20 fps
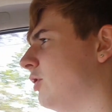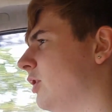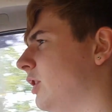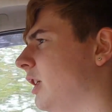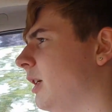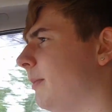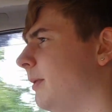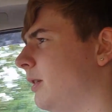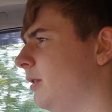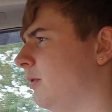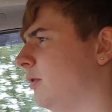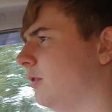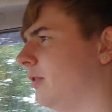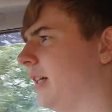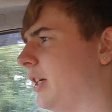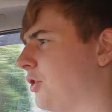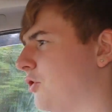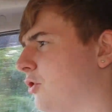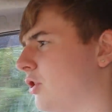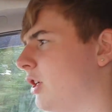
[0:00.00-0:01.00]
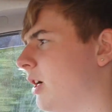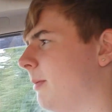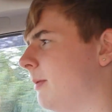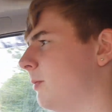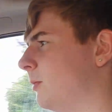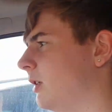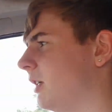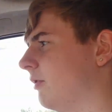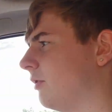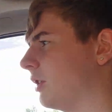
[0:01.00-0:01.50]
urban or extra
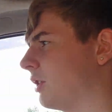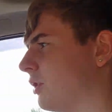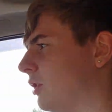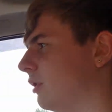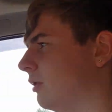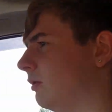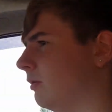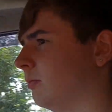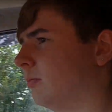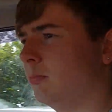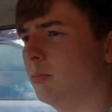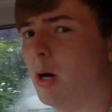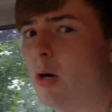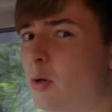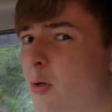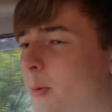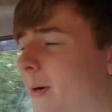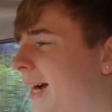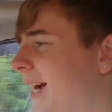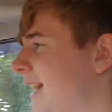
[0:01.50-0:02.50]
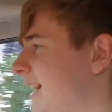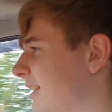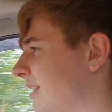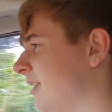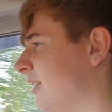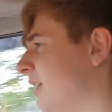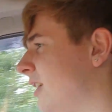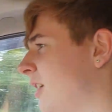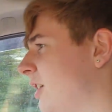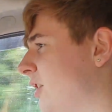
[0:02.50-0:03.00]
urban, whatever it's called,
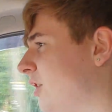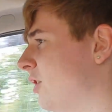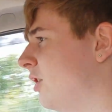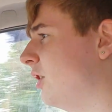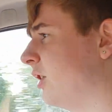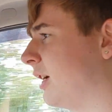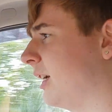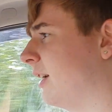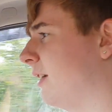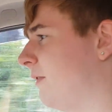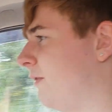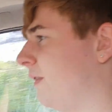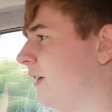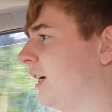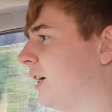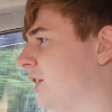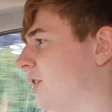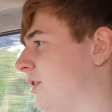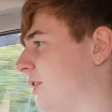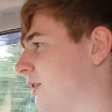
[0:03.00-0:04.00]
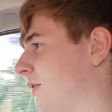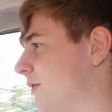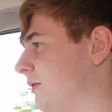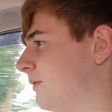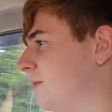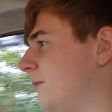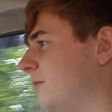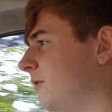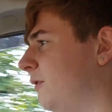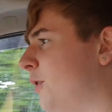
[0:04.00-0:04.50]
motorways, you're looking at figures of
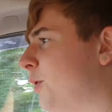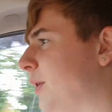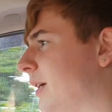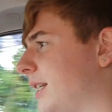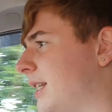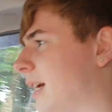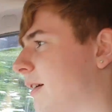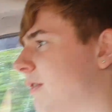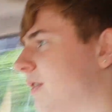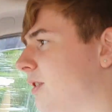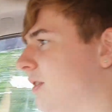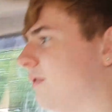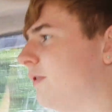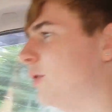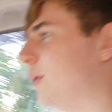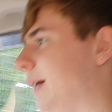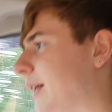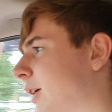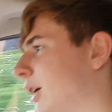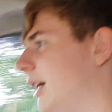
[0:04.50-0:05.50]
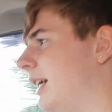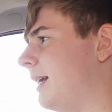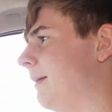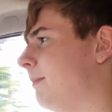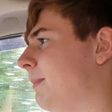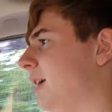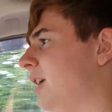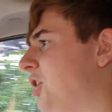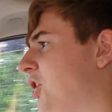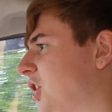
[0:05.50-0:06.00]
47 to 49
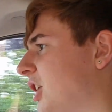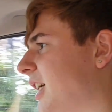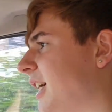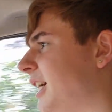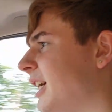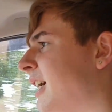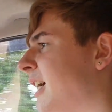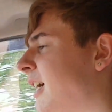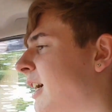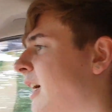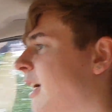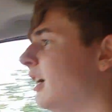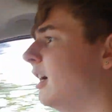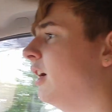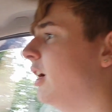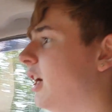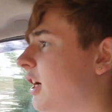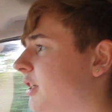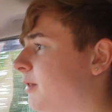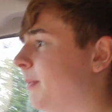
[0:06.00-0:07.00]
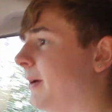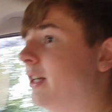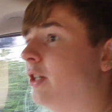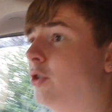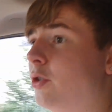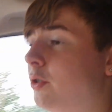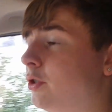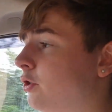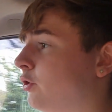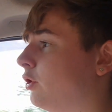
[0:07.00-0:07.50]
MPG. Depending
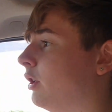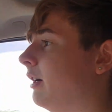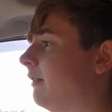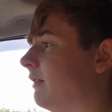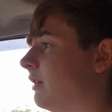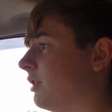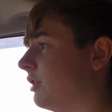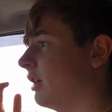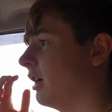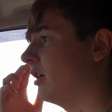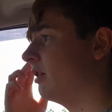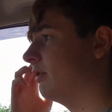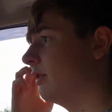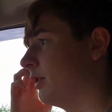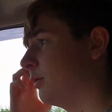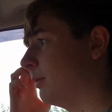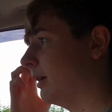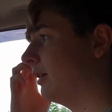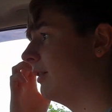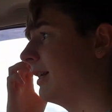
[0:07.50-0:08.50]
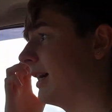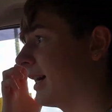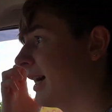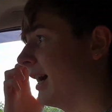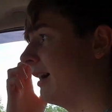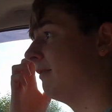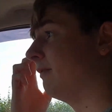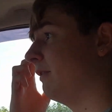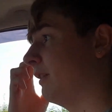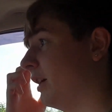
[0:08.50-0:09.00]
on your driving style as well, that
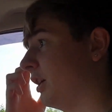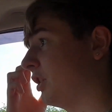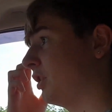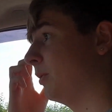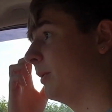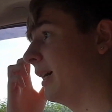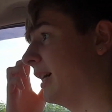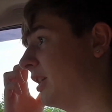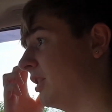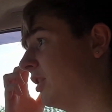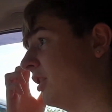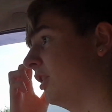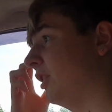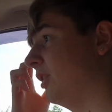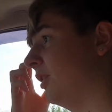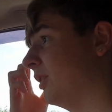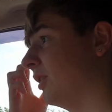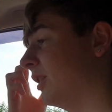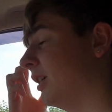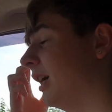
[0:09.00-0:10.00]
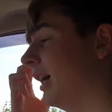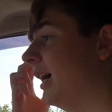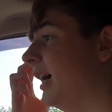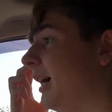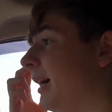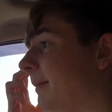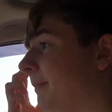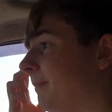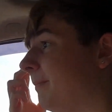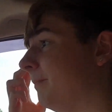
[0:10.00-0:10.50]
can fluctuate too.
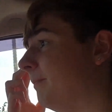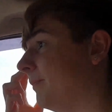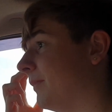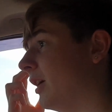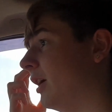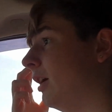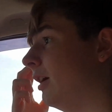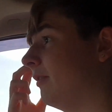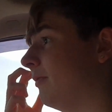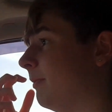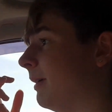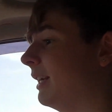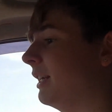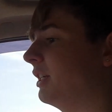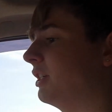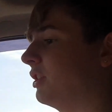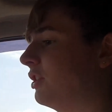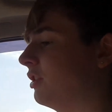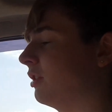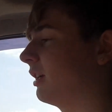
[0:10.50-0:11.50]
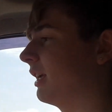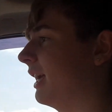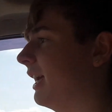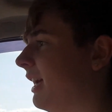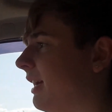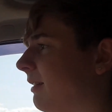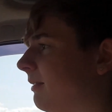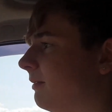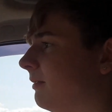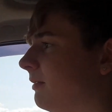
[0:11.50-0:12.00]
I've managed to
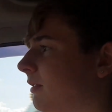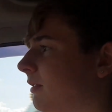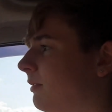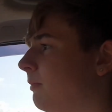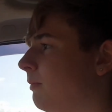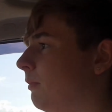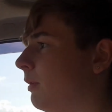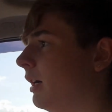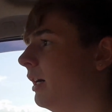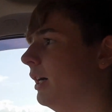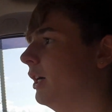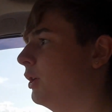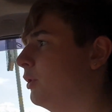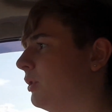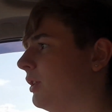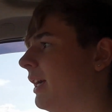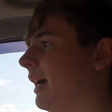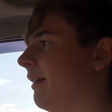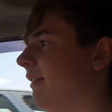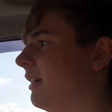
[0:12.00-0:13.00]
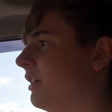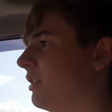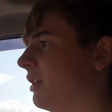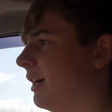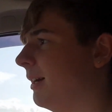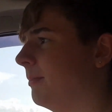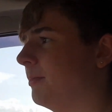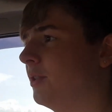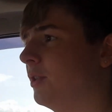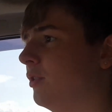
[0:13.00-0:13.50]
get my old Yaris
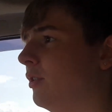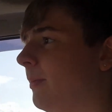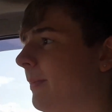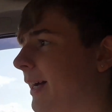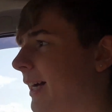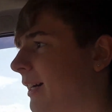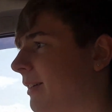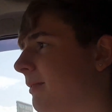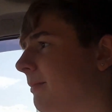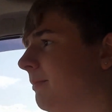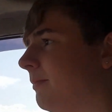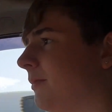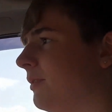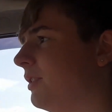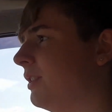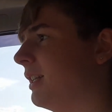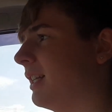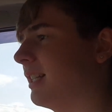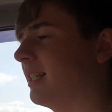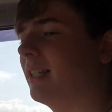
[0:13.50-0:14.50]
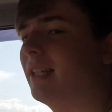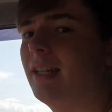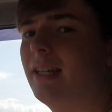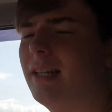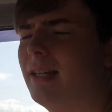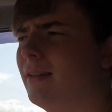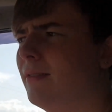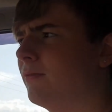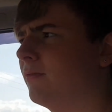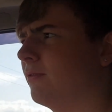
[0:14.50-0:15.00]
up to about
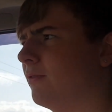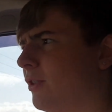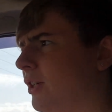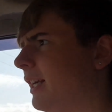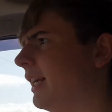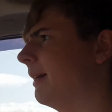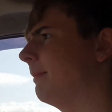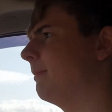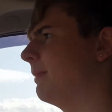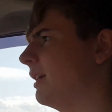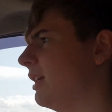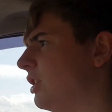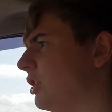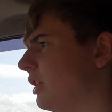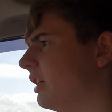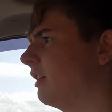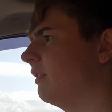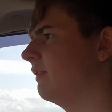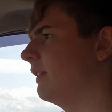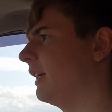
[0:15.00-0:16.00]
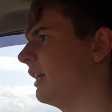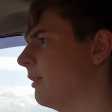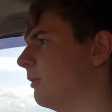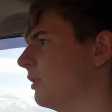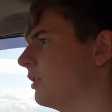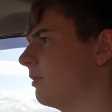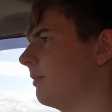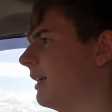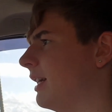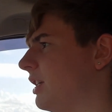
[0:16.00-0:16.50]
63 MPG, I think it
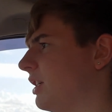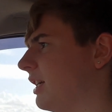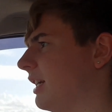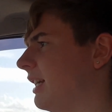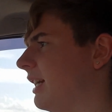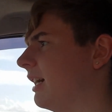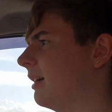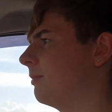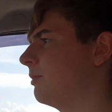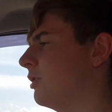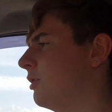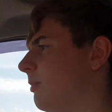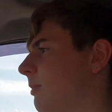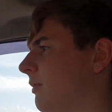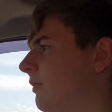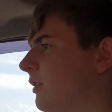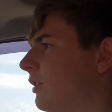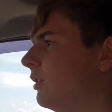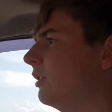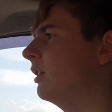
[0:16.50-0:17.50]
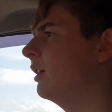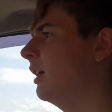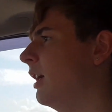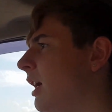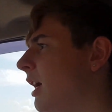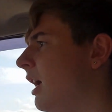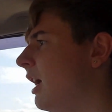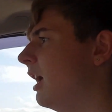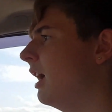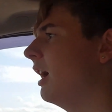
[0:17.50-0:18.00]
was. I managed to get it up to before.
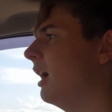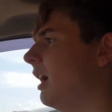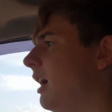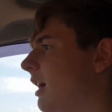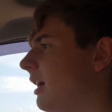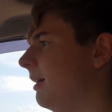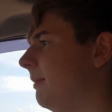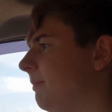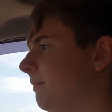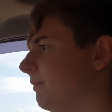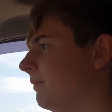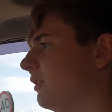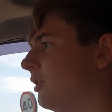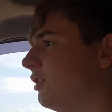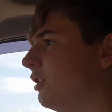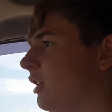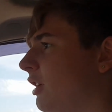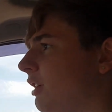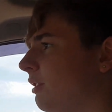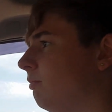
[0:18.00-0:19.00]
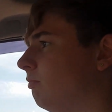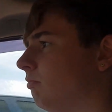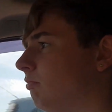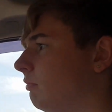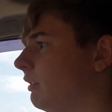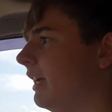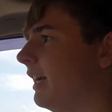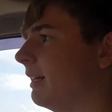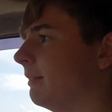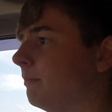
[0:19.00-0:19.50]
So
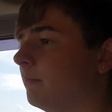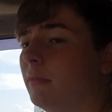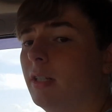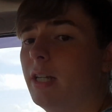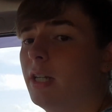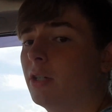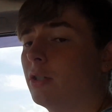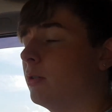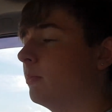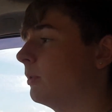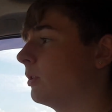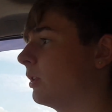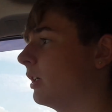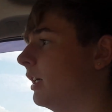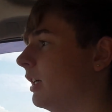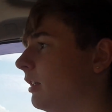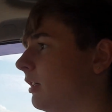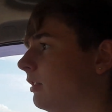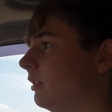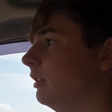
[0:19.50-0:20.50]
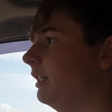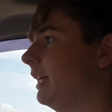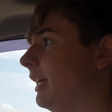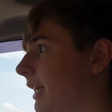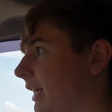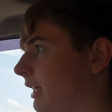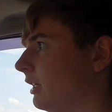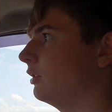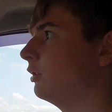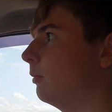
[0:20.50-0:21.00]
yeah, economical
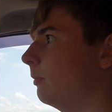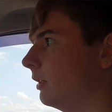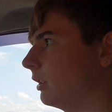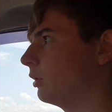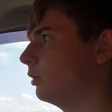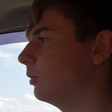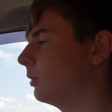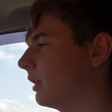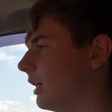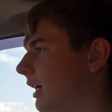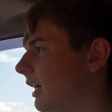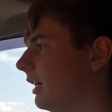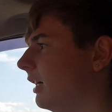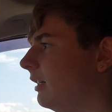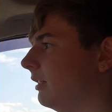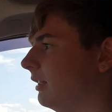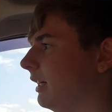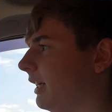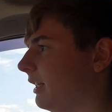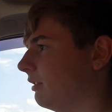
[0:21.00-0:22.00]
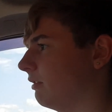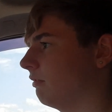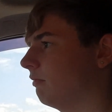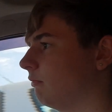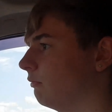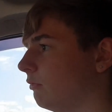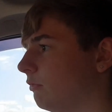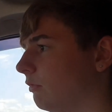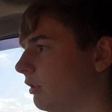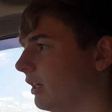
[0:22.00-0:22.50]
car,
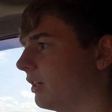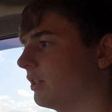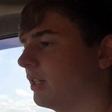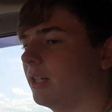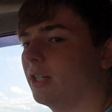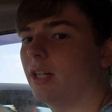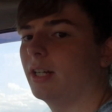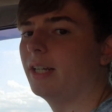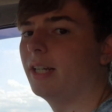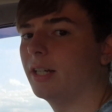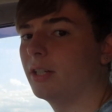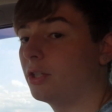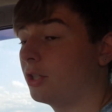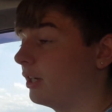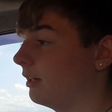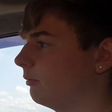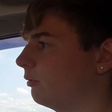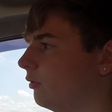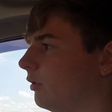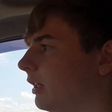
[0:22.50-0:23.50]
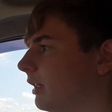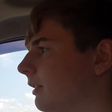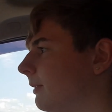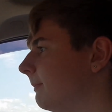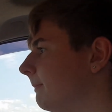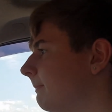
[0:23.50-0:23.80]
and like I said earlier, cheap to run.